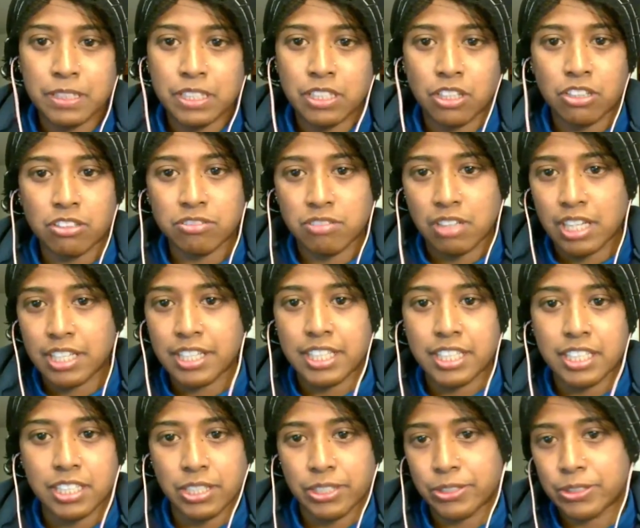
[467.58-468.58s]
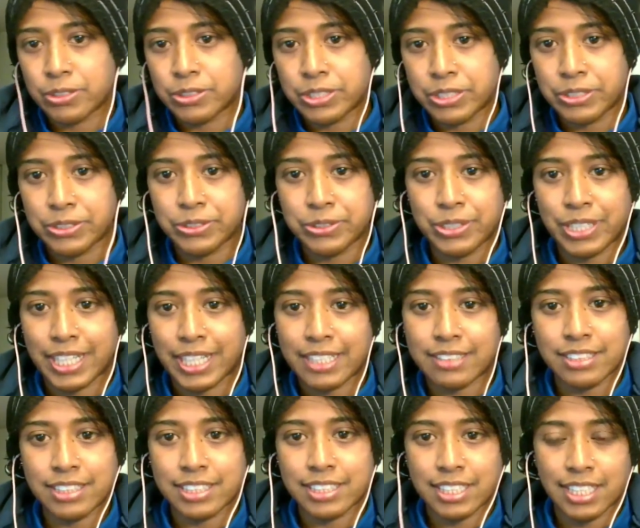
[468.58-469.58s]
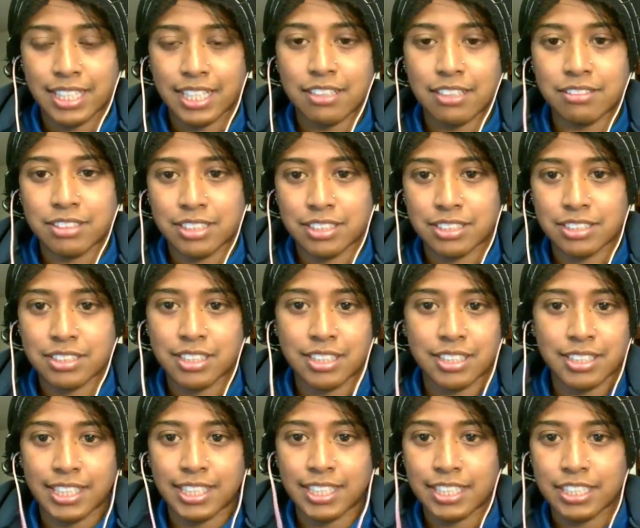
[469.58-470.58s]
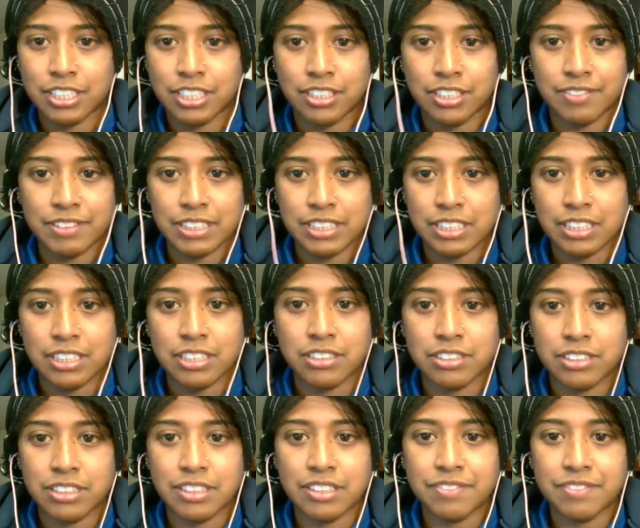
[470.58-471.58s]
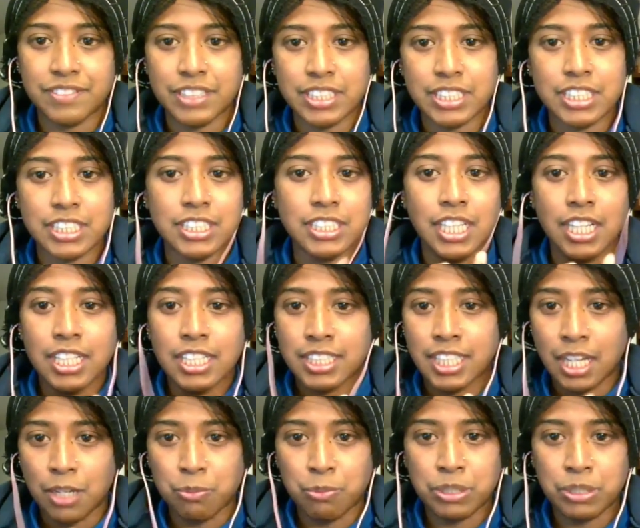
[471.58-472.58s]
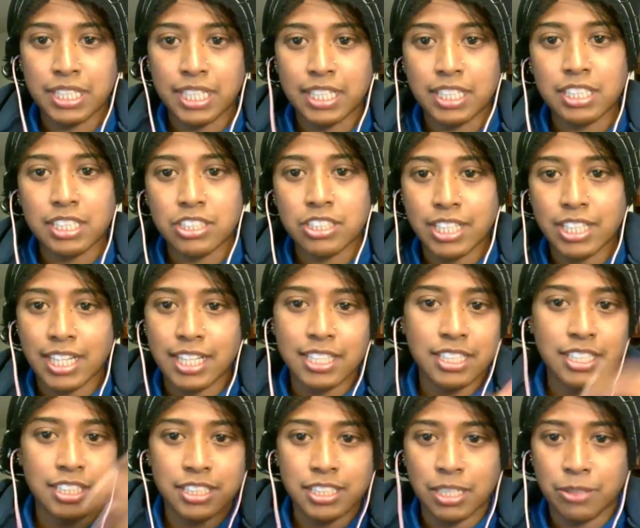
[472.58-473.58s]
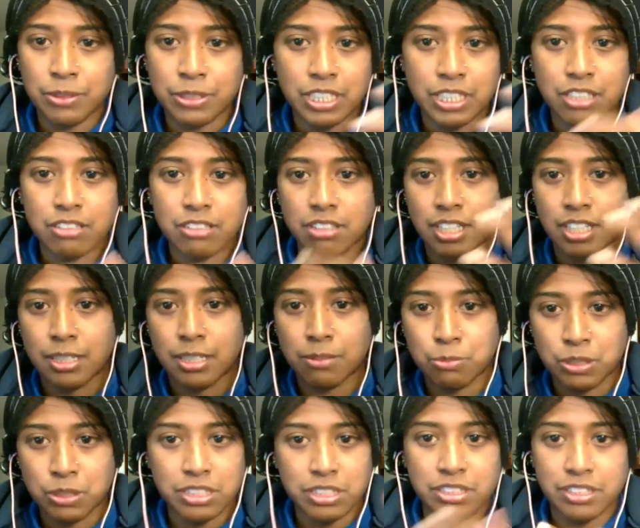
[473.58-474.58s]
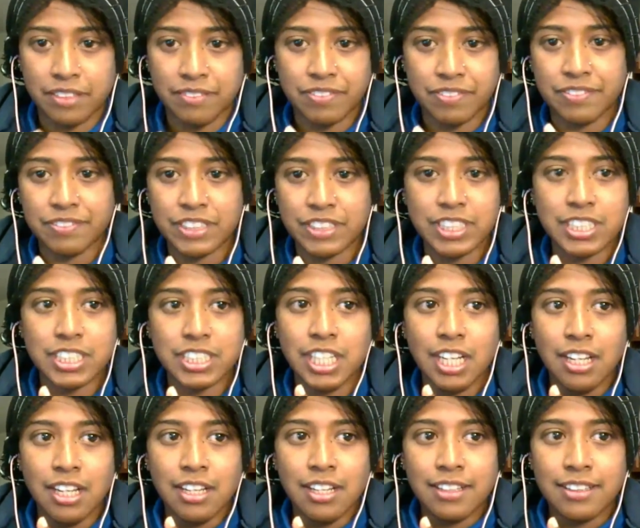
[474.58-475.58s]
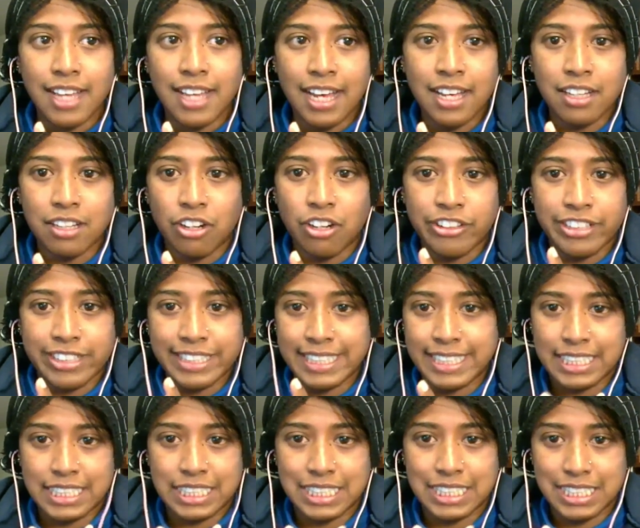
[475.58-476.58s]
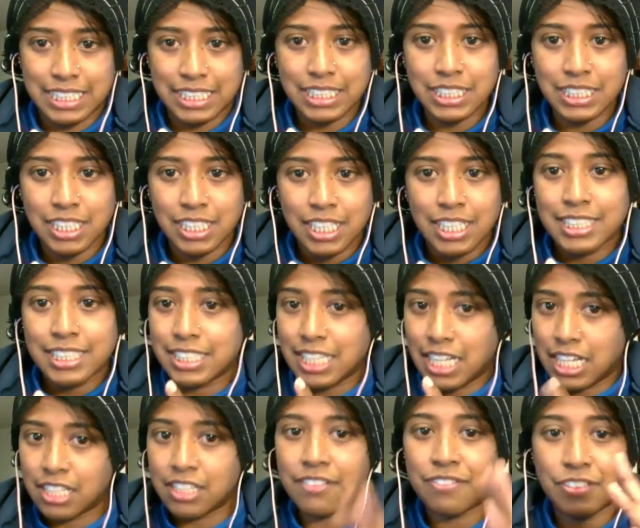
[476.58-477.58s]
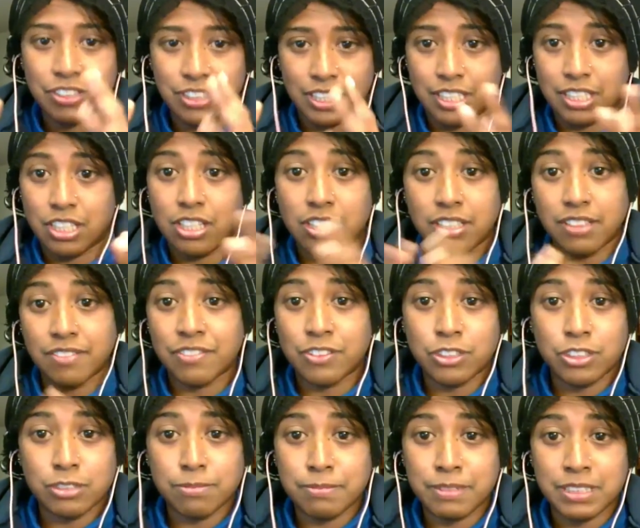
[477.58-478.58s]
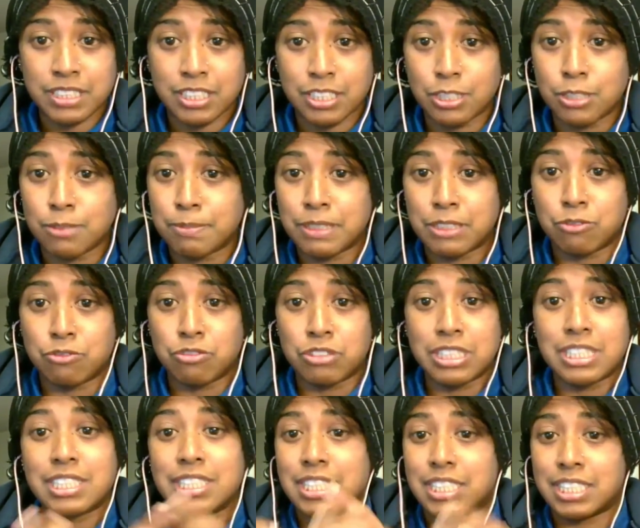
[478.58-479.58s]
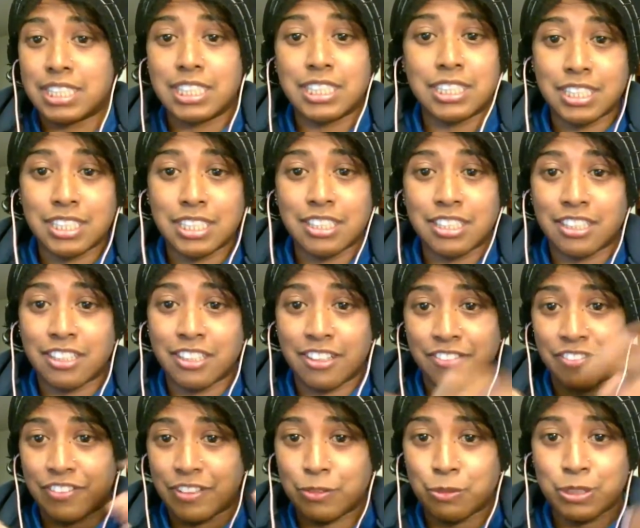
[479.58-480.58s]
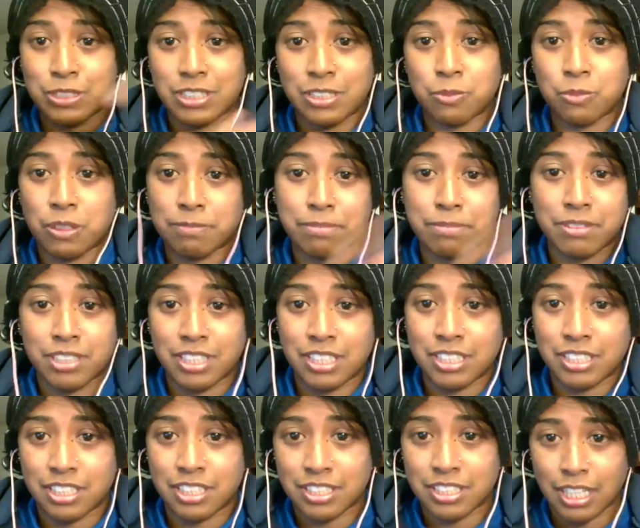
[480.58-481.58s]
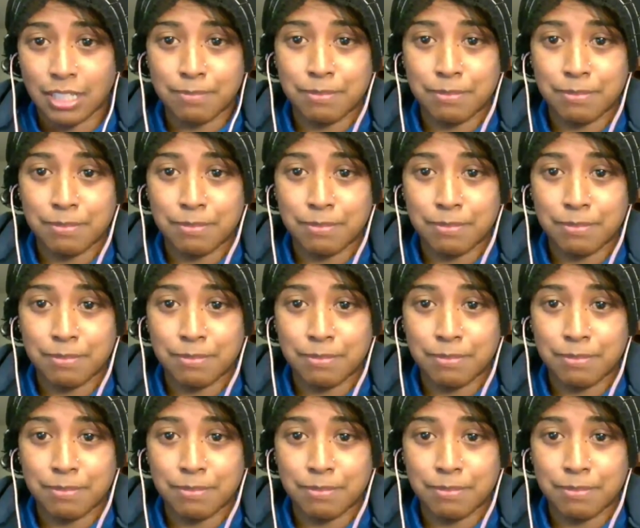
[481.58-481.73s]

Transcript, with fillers: already go to house to house and say, hey, do you have a security footage? Can we take a look at it? There was a crime, we're looking for footage. That already exists. Yes, for the law enforcement, it would be really easy if it was in one place, they type